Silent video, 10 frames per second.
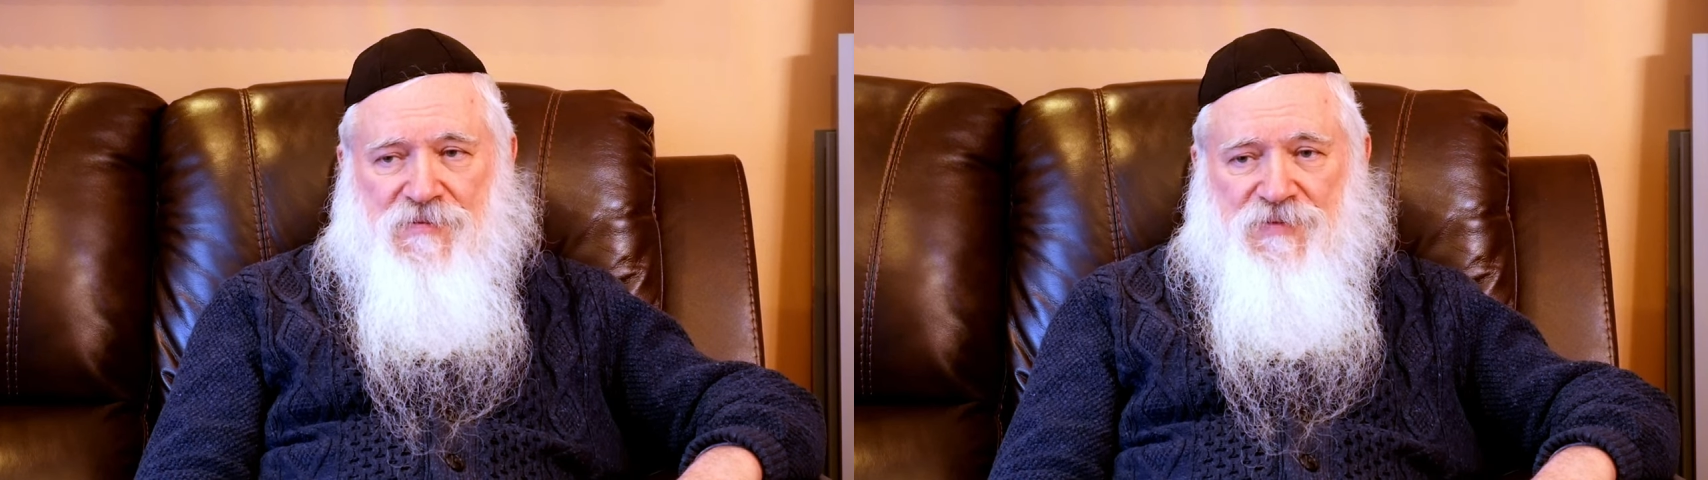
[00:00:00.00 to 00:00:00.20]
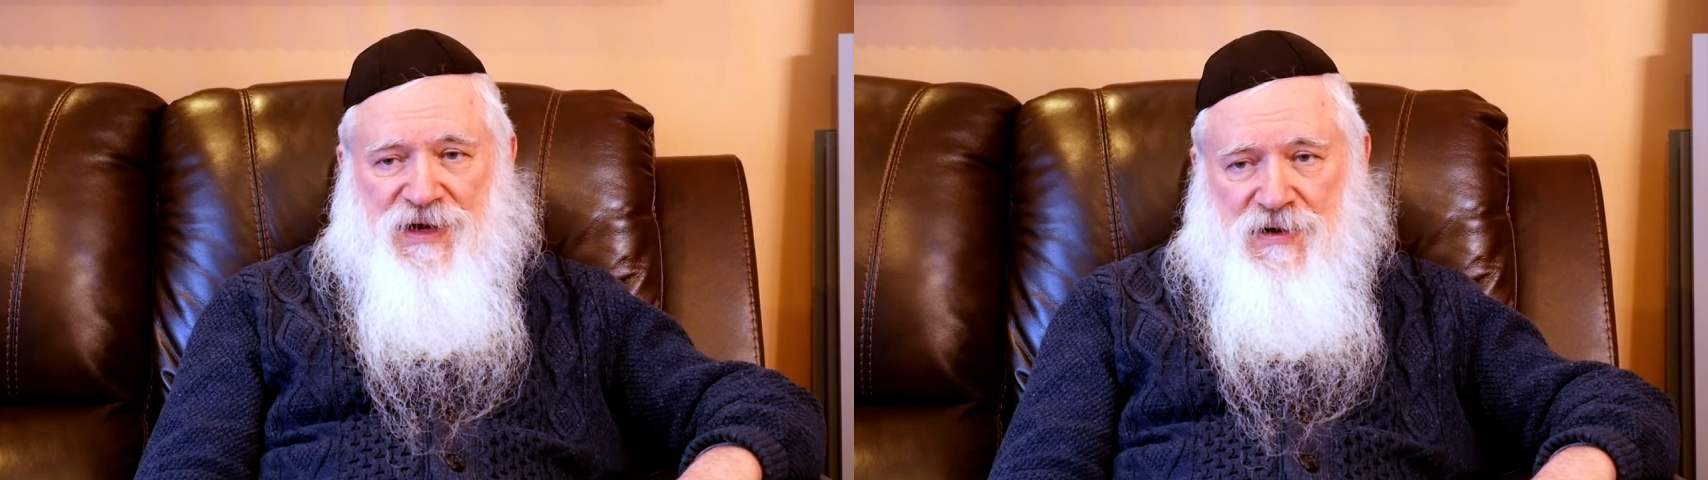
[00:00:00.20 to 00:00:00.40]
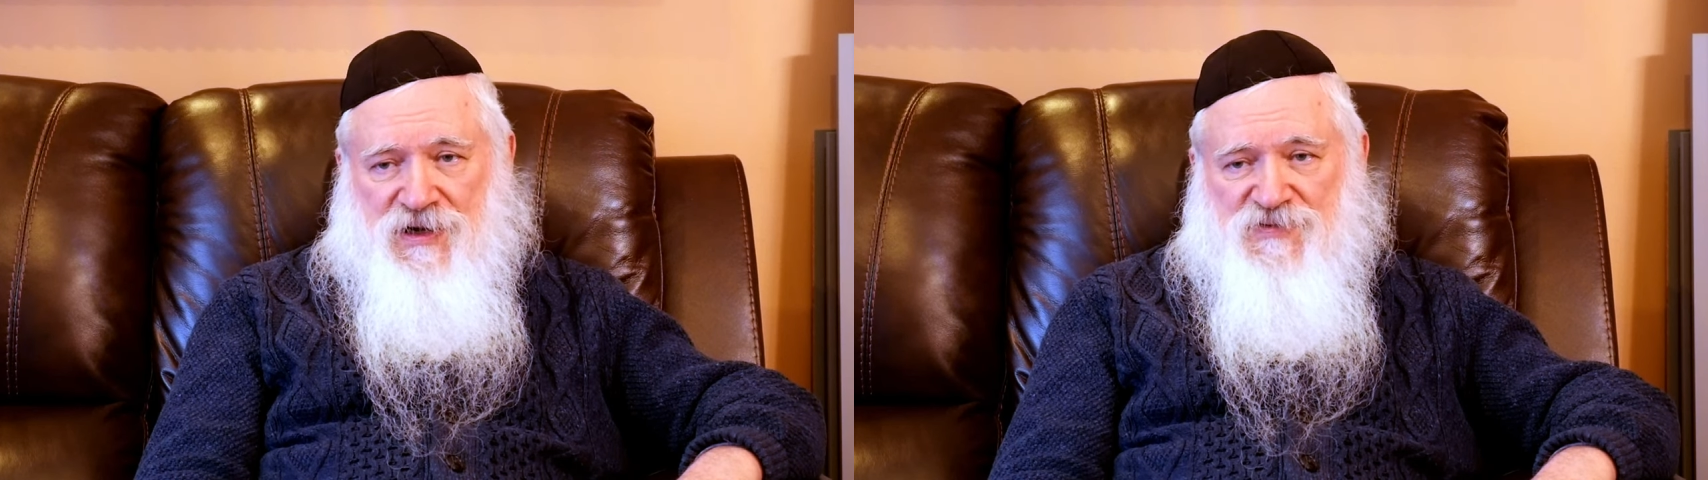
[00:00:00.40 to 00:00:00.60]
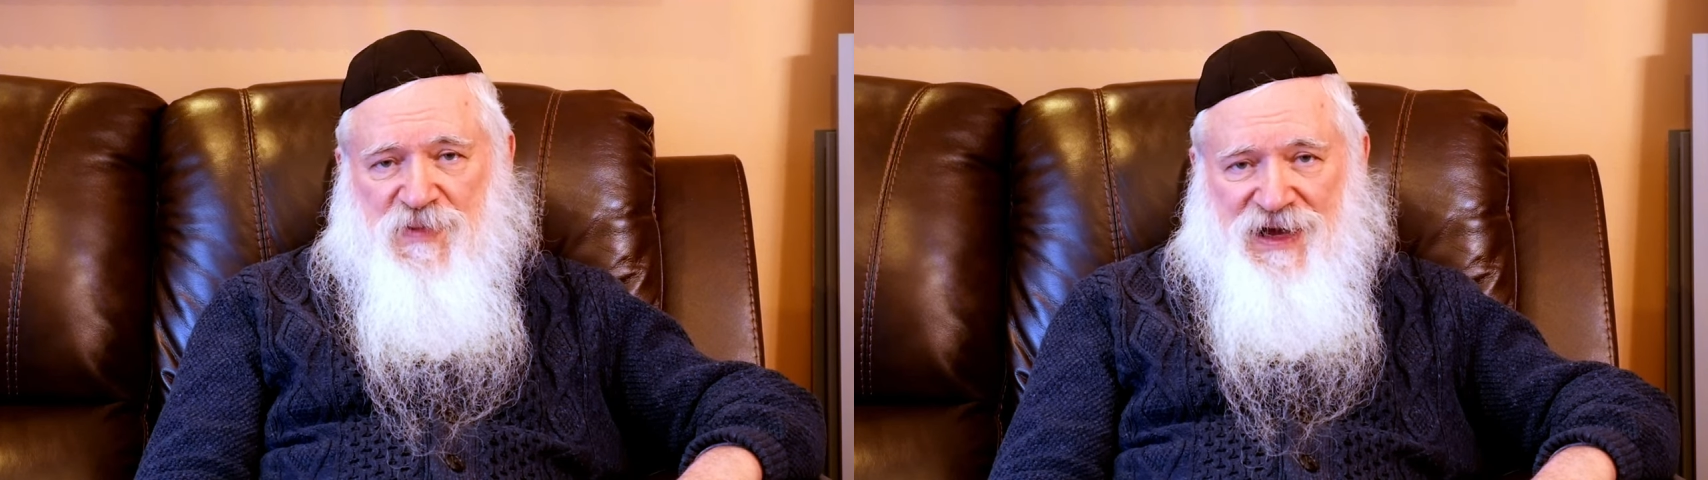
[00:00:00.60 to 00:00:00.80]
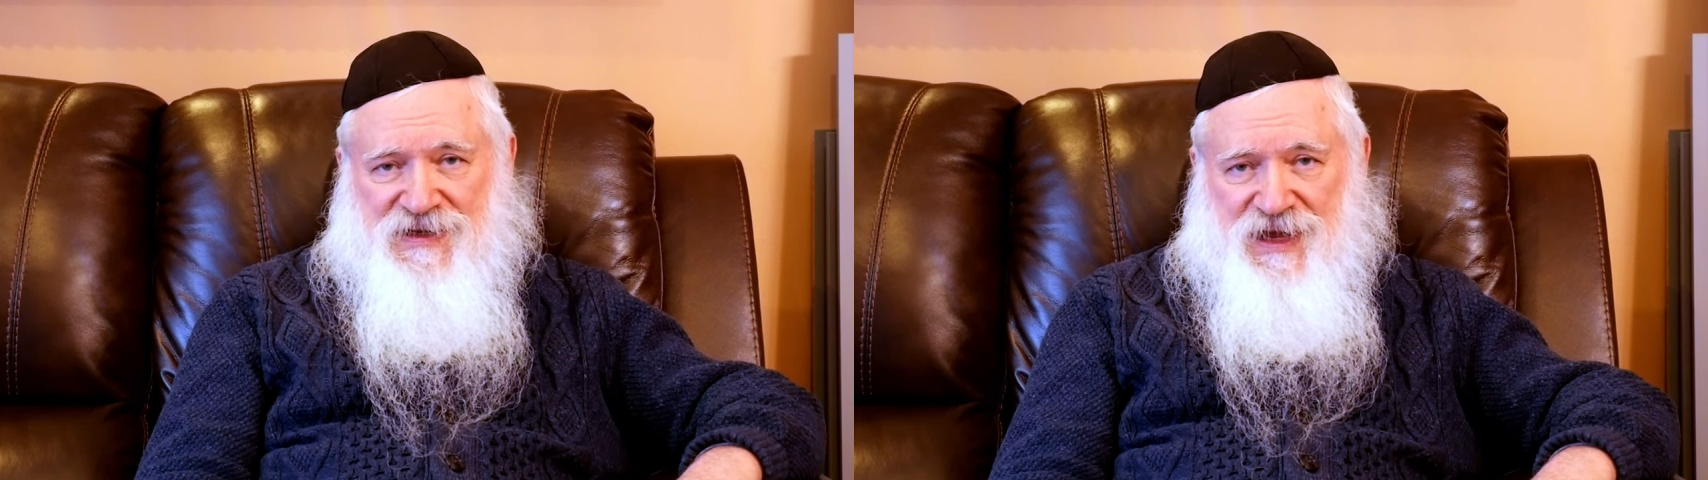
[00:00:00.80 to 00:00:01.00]
Because
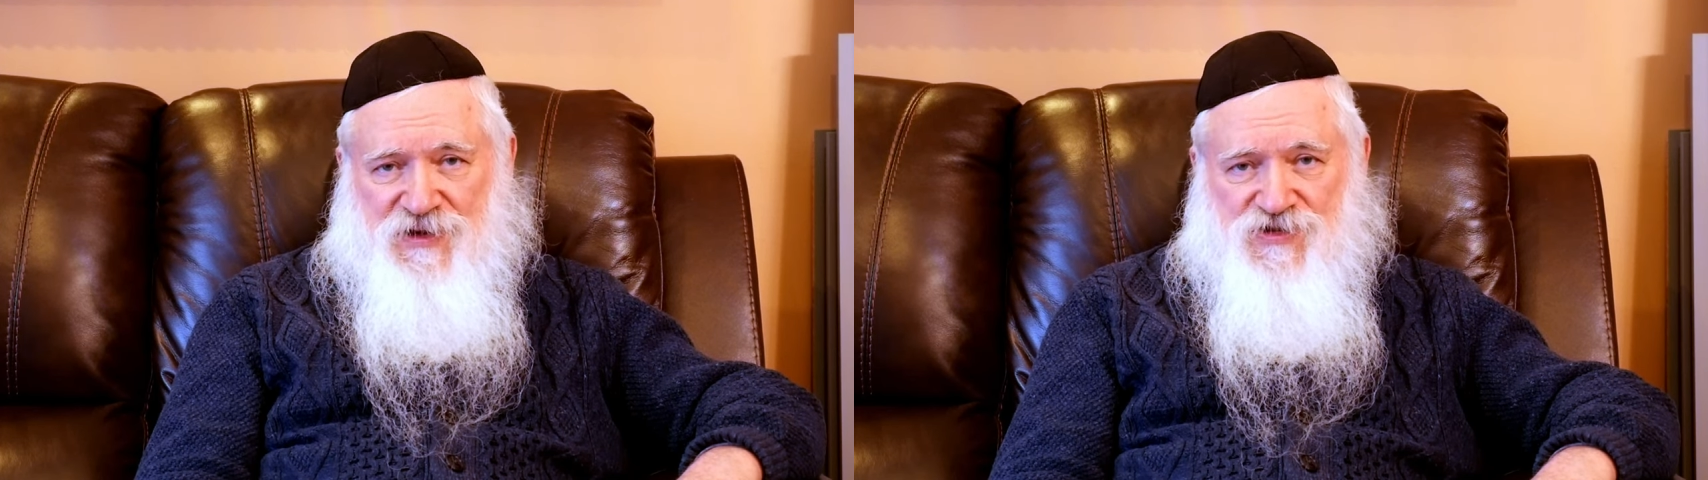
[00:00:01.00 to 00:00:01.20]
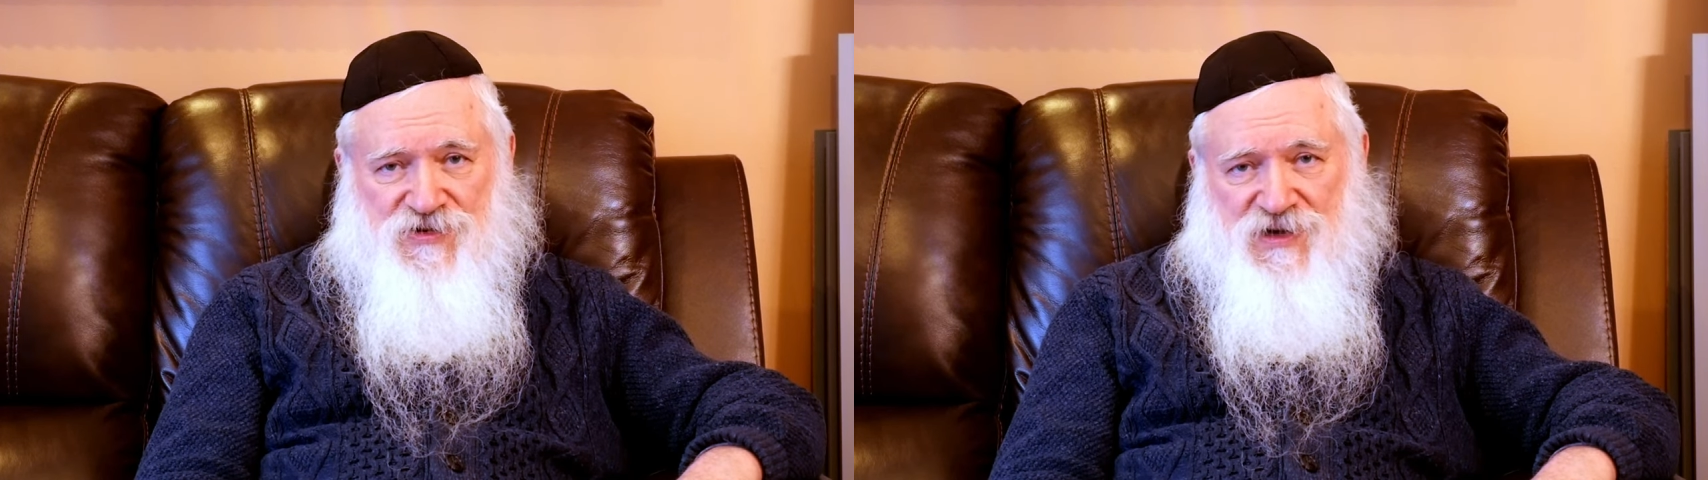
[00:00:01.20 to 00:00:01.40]
by nature,